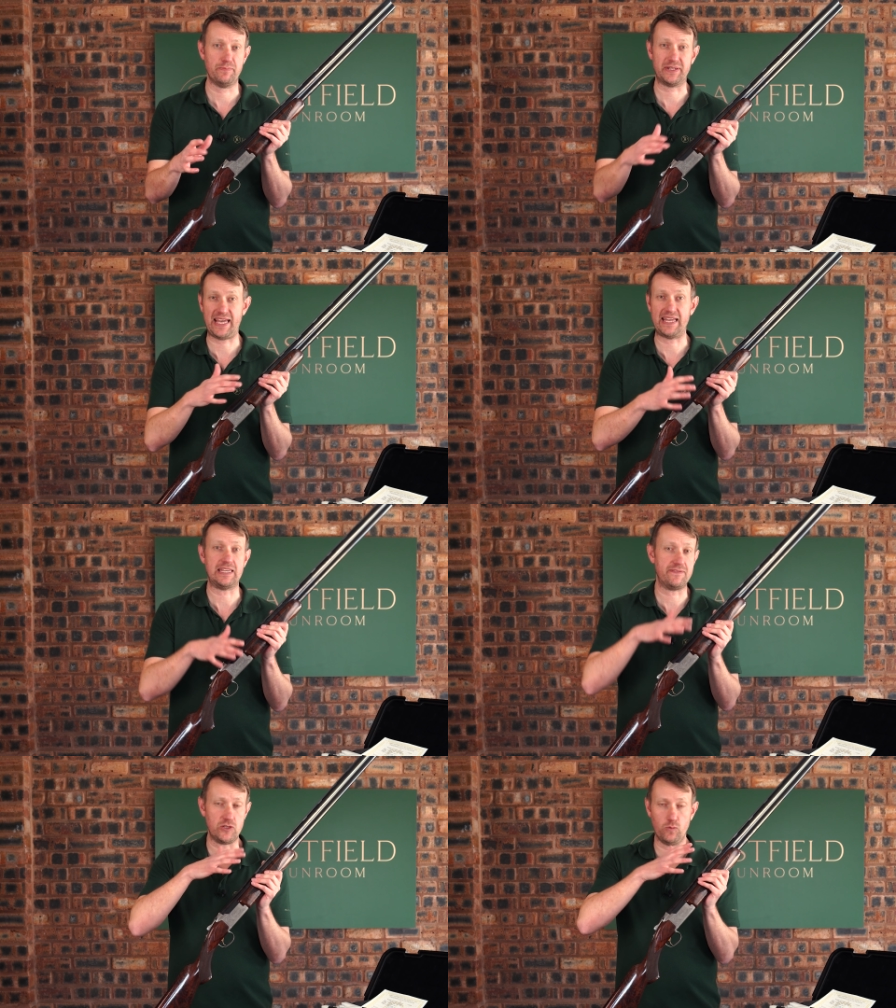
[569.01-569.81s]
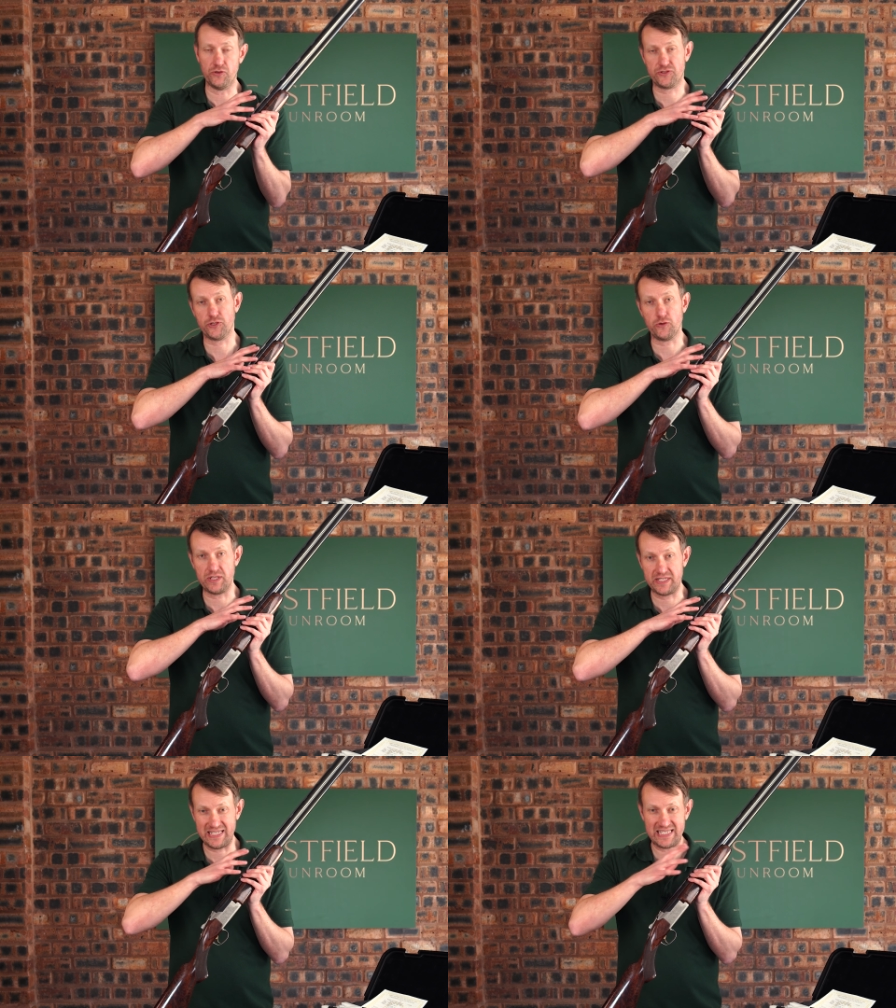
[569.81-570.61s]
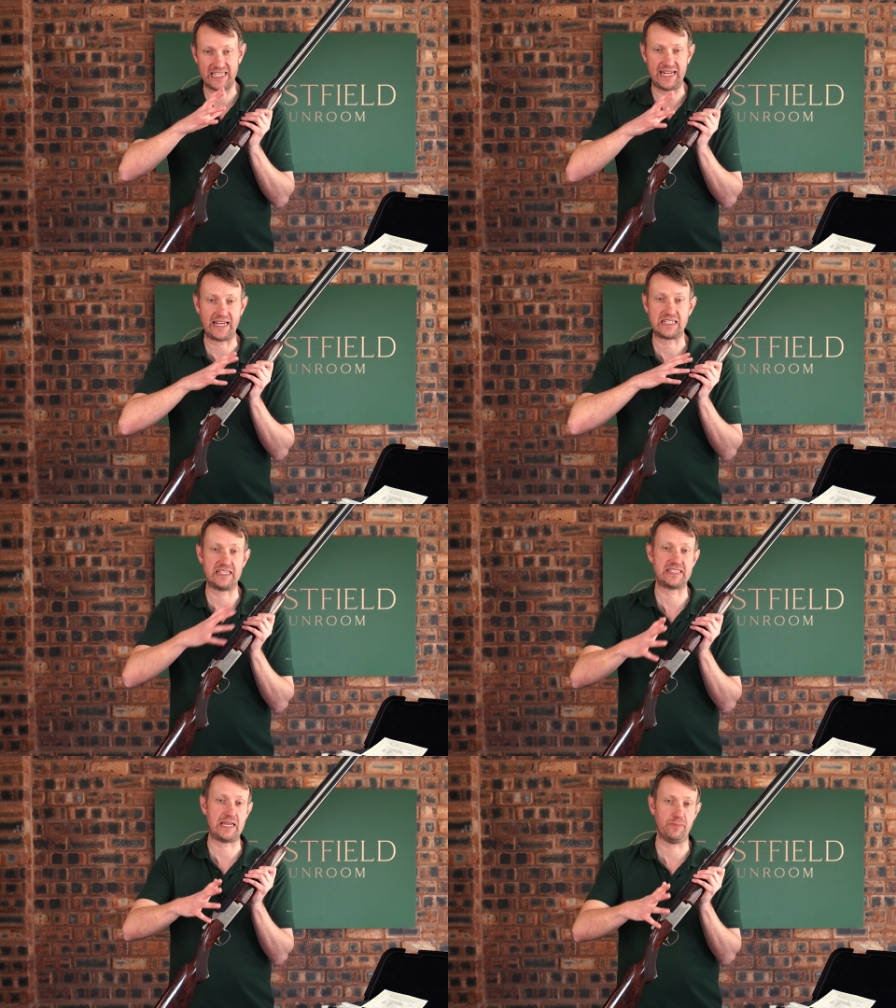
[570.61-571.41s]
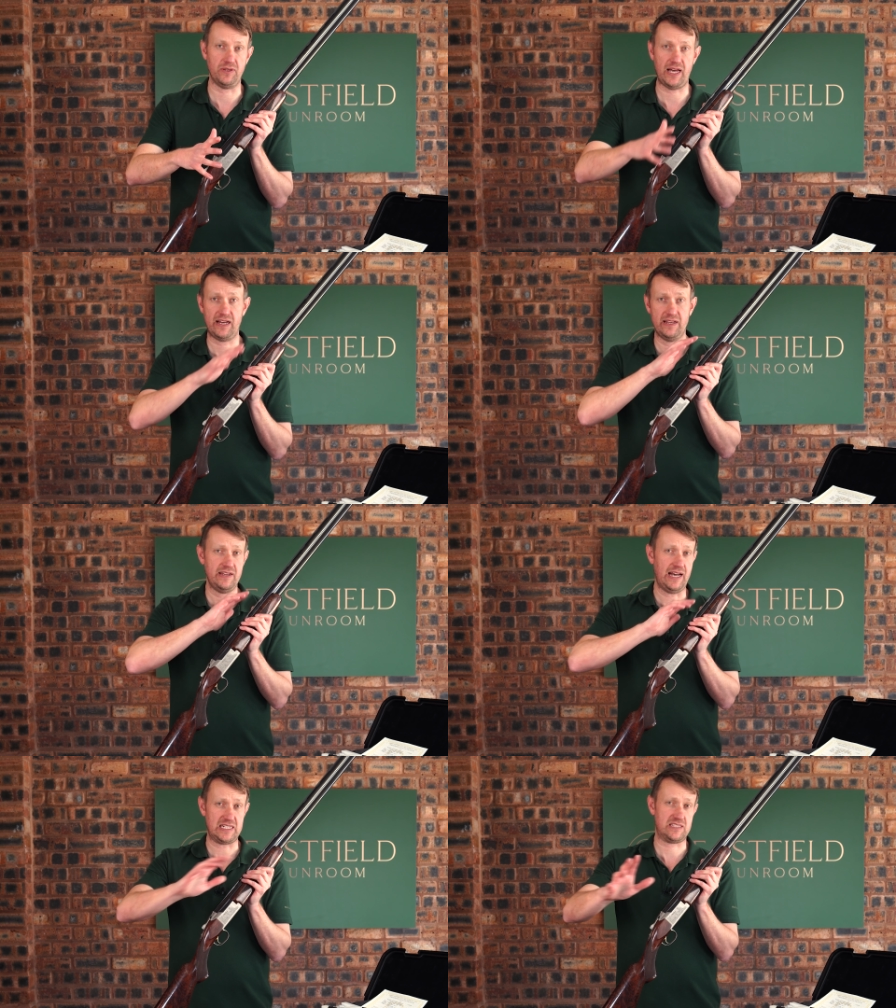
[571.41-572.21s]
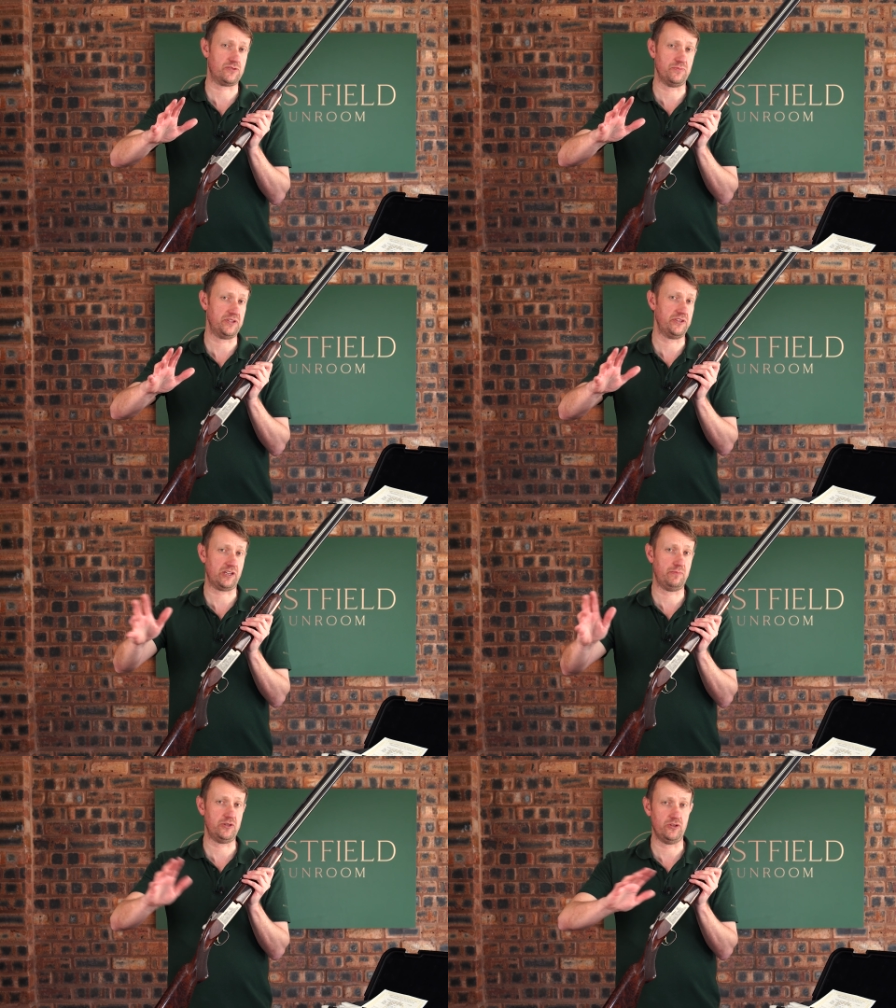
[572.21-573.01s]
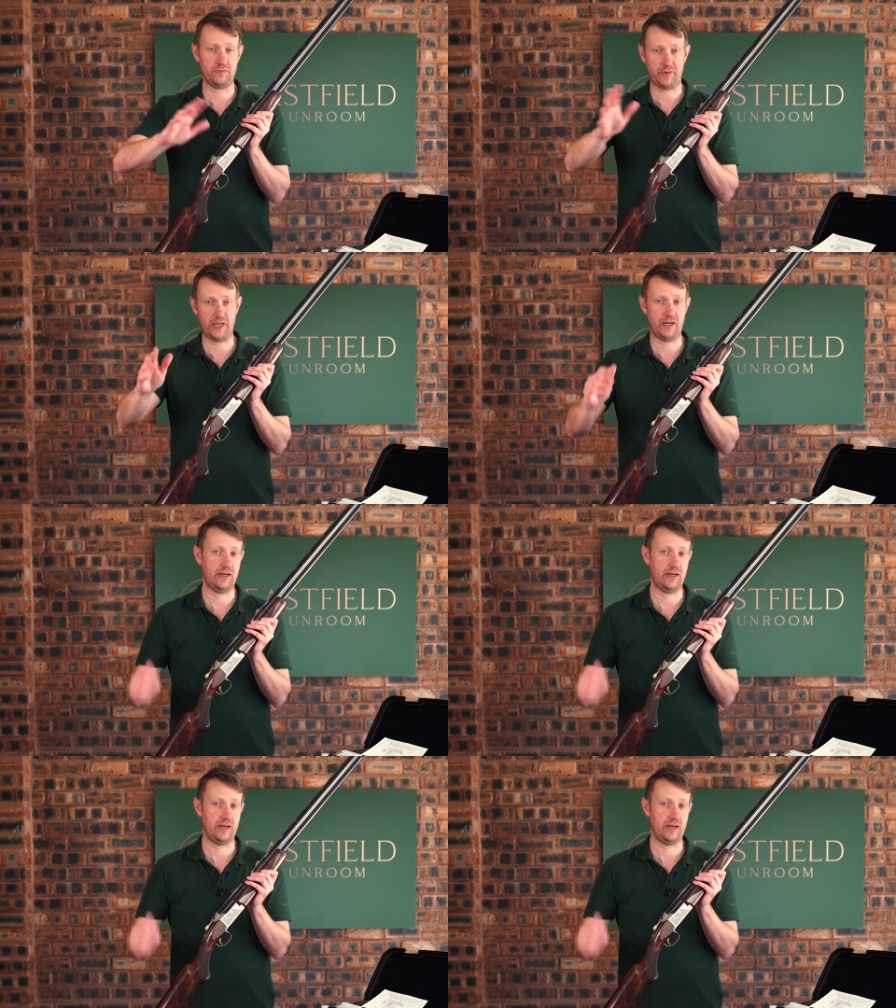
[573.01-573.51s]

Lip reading: But again, if you want to disable that, that's something that can be done by